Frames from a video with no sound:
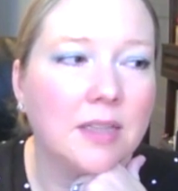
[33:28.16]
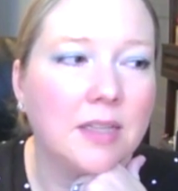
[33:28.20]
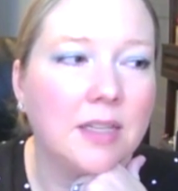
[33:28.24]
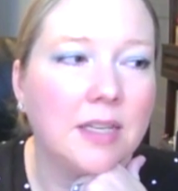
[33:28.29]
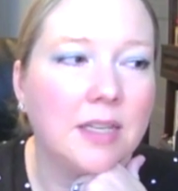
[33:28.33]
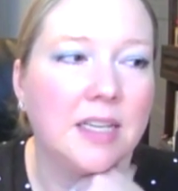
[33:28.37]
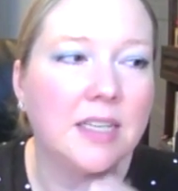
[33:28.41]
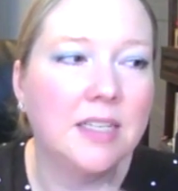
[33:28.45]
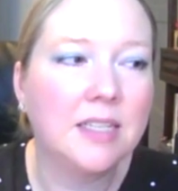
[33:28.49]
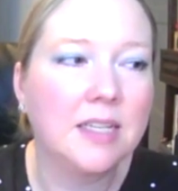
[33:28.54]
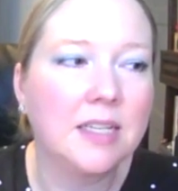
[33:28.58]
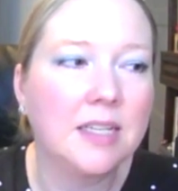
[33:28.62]

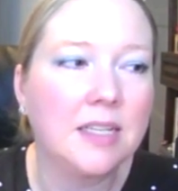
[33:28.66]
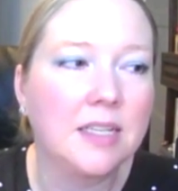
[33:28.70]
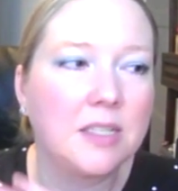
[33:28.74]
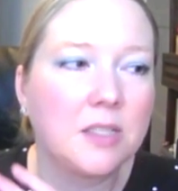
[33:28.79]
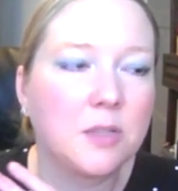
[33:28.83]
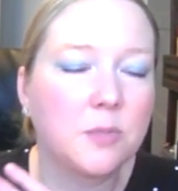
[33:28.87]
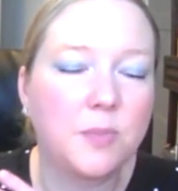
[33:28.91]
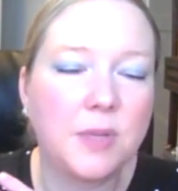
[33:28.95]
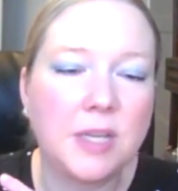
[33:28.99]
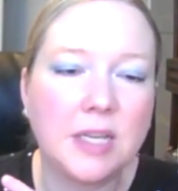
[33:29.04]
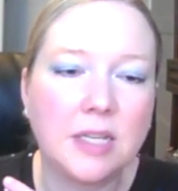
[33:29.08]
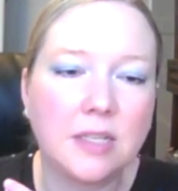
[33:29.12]
it didn't
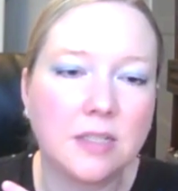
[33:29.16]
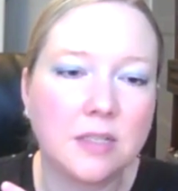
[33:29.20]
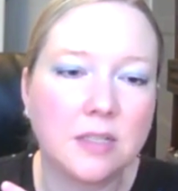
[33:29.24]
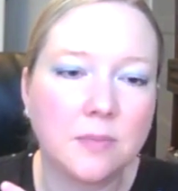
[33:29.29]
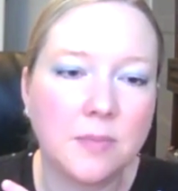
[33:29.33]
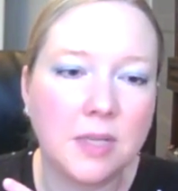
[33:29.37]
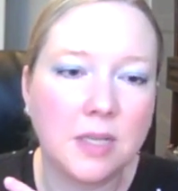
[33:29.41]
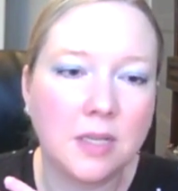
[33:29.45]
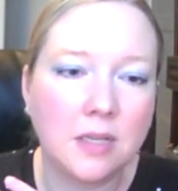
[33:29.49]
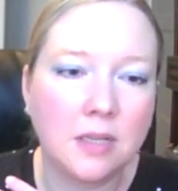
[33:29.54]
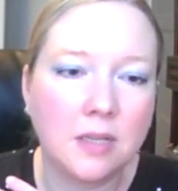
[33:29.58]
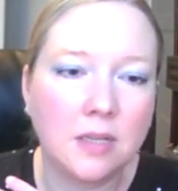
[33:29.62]
speak to
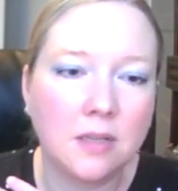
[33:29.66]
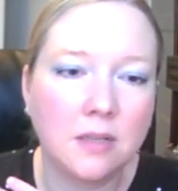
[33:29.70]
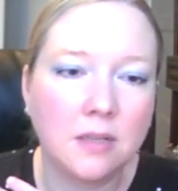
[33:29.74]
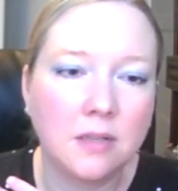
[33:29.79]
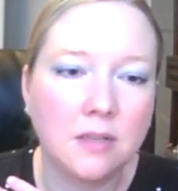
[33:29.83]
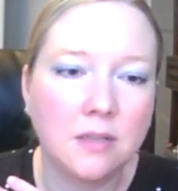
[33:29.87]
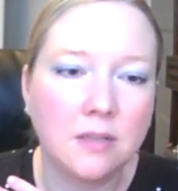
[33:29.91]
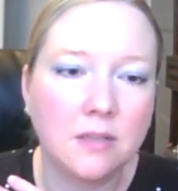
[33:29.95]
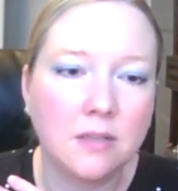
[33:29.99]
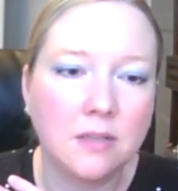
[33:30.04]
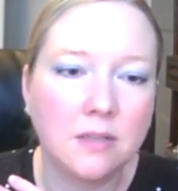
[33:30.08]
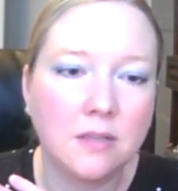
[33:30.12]
me
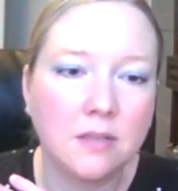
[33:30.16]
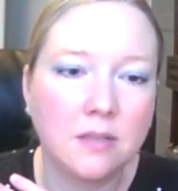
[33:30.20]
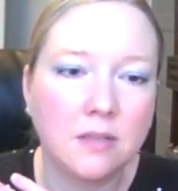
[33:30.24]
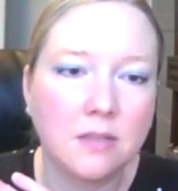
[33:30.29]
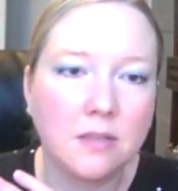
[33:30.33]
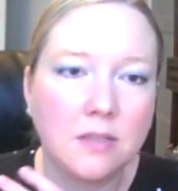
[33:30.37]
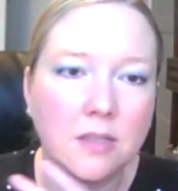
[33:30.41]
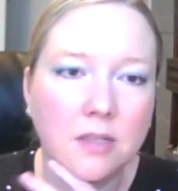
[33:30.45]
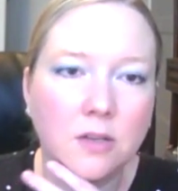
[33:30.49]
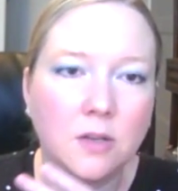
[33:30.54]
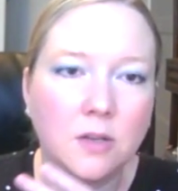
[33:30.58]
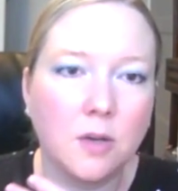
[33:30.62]

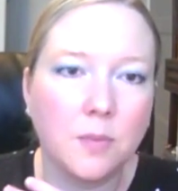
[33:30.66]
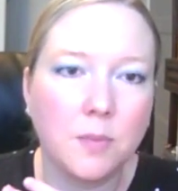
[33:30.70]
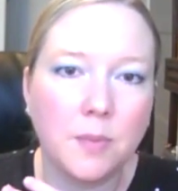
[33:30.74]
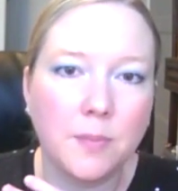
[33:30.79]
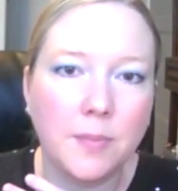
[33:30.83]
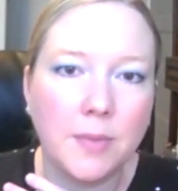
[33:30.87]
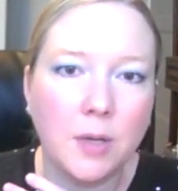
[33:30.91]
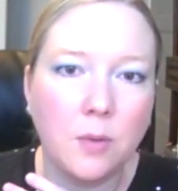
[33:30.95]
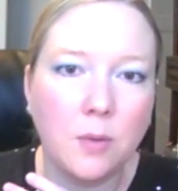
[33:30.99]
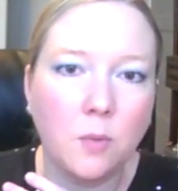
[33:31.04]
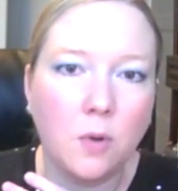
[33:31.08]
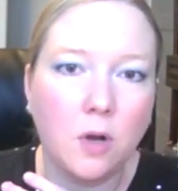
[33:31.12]
to go up on
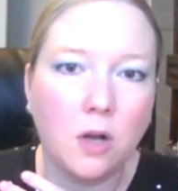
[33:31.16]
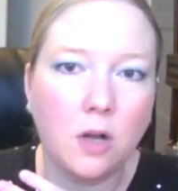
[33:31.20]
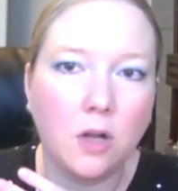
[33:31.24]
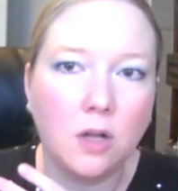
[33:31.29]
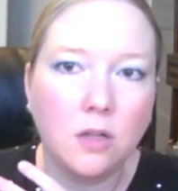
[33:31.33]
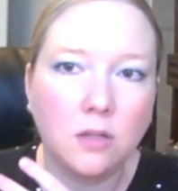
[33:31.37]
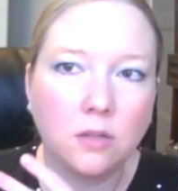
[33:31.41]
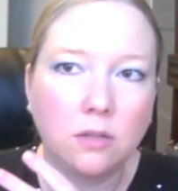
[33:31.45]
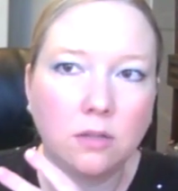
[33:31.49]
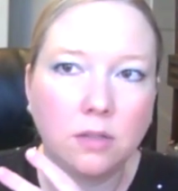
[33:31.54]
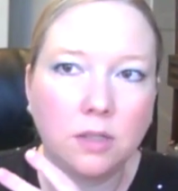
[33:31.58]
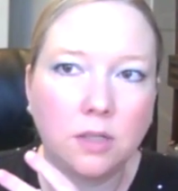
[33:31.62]
my
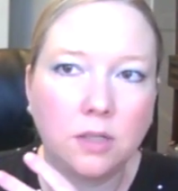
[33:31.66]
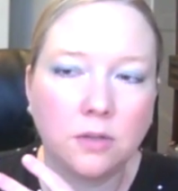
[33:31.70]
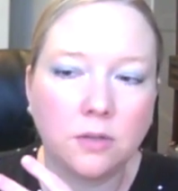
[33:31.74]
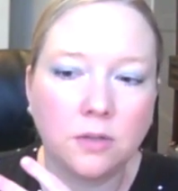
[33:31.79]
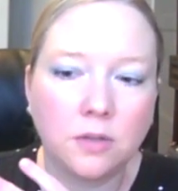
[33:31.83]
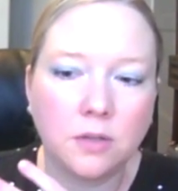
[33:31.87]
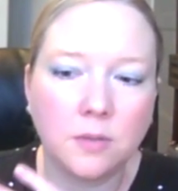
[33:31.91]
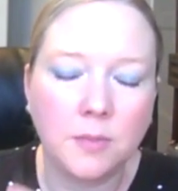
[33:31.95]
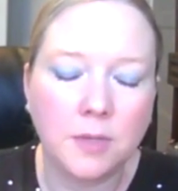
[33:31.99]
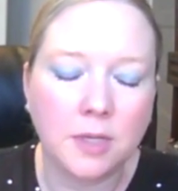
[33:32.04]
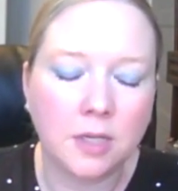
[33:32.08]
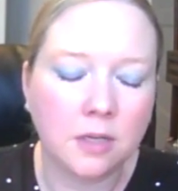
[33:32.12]
wall. You know what
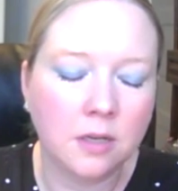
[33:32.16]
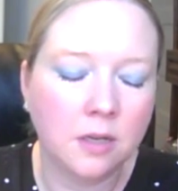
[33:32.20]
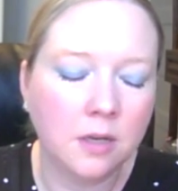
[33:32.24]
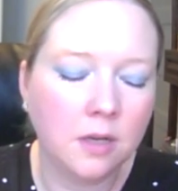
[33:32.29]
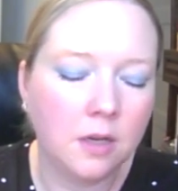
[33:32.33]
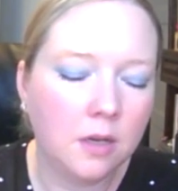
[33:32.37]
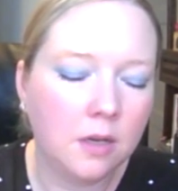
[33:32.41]
I mean?